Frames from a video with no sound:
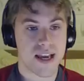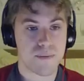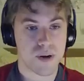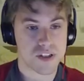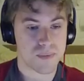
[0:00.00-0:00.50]

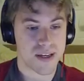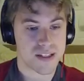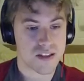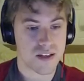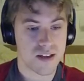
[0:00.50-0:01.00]
Zen Headbutt to
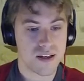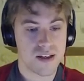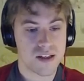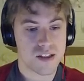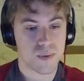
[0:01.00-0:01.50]
miss.
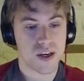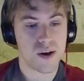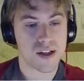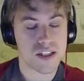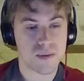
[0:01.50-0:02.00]
So we
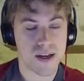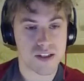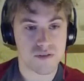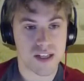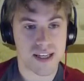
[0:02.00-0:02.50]
go out into
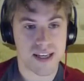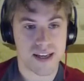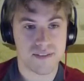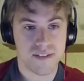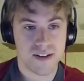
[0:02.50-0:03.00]

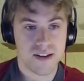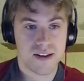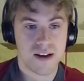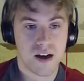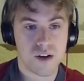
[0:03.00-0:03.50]
MetaRidley here.
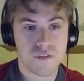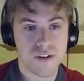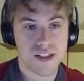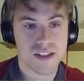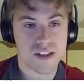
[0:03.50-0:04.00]

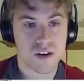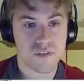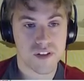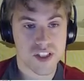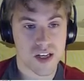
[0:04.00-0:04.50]
Hopefully he doesn't
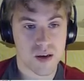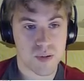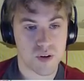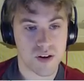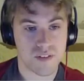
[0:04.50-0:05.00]
go for the
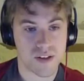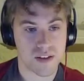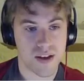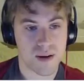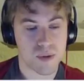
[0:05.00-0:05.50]
sub or
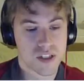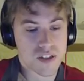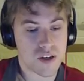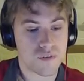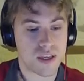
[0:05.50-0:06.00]
anything like that,
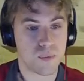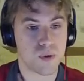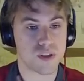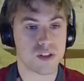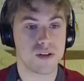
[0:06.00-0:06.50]
which I don't think
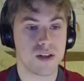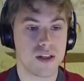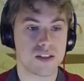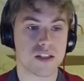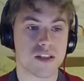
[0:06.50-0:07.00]
he will do.
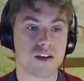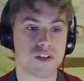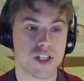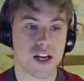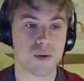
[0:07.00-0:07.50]
Just
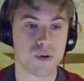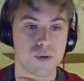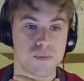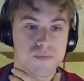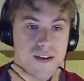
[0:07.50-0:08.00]
goes for Shadow
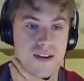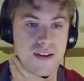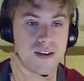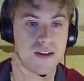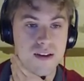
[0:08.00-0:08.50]
Ball.
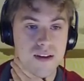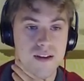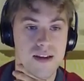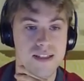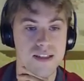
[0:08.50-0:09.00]

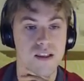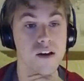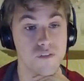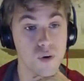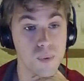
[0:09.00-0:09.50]
He's
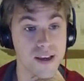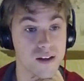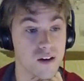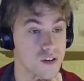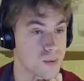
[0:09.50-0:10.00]
Life Orb
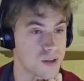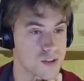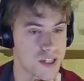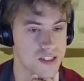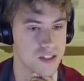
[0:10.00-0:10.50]
Gengar as
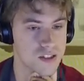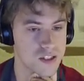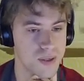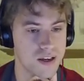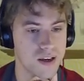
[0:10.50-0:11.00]
well, so that's
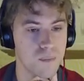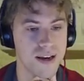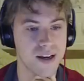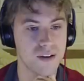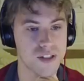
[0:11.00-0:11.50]
good. So we can
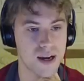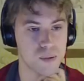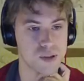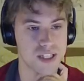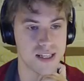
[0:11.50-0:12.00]
come back out into
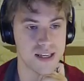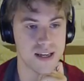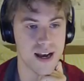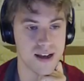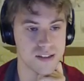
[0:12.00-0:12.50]

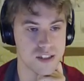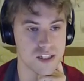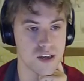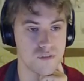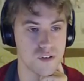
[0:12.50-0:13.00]
Appletini
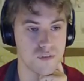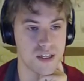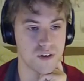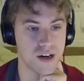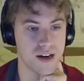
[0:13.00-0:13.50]
and just go for a
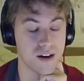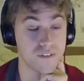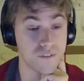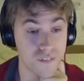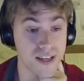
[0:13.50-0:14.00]
V-Create,
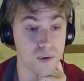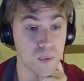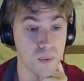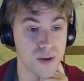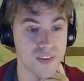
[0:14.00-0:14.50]
and I
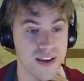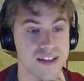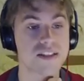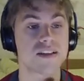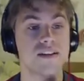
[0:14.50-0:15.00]
think we win
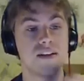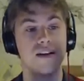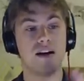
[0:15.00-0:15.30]
this.